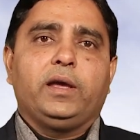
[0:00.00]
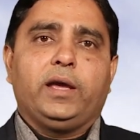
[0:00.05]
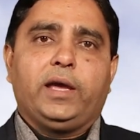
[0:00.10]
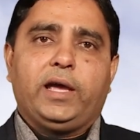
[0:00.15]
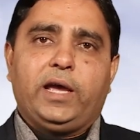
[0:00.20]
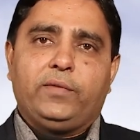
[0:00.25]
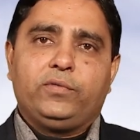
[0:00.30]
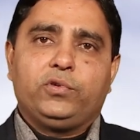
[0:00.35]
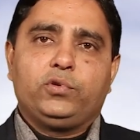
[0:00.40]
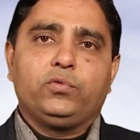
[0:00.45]

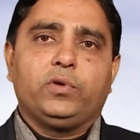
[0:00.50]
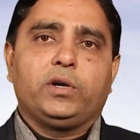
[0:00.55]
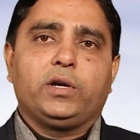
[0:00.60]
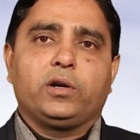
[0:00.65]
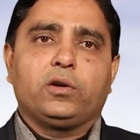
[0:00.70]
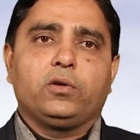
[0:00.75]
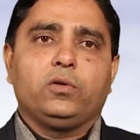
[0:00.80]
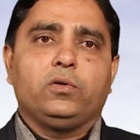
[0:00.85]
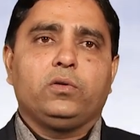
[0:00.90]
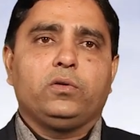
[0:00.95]
have to
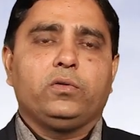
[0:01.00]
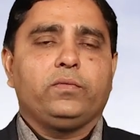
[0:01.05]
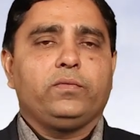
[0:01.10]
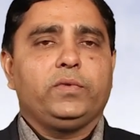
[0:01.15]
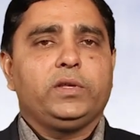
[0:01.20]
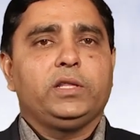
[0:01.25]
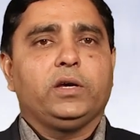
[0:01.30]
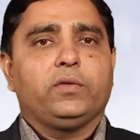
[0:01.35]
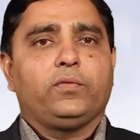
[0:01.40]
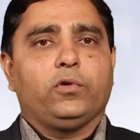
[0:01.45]
undergo
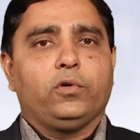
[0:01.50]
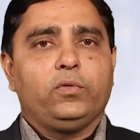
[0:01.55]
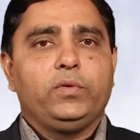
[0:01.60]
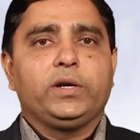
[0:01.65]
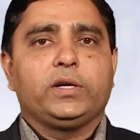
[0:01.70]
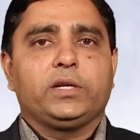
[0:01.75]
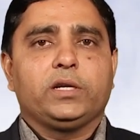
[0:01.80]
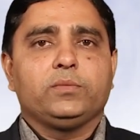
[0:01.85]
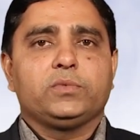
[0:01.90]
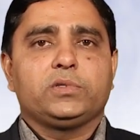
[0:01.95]
with the
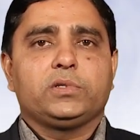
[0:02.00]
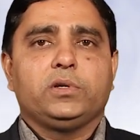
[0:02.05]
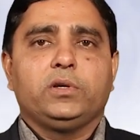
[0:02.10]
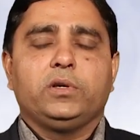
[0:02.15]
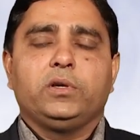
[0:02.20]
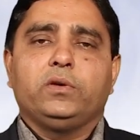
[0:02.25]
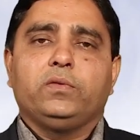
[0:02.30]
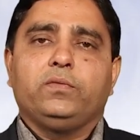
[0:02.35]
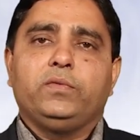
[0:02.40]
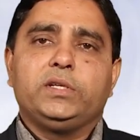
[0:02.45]
following terms
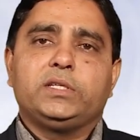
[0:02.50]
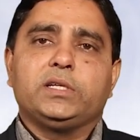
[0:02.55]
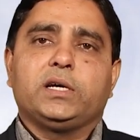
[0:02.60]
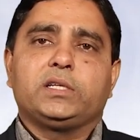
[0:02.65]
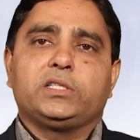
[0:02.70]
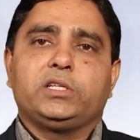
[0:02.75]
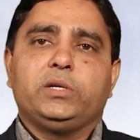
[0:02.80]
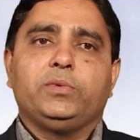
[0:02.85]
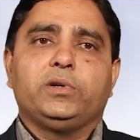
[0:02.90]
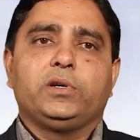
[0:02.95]
which
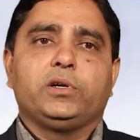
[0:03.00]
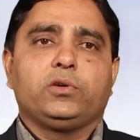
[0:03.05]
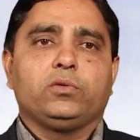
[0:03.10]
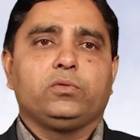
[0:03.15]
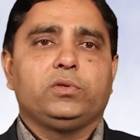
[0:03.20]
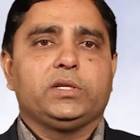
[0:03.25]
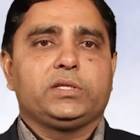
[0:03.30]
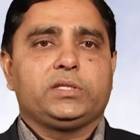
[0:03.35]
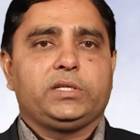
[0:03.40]
are similar to the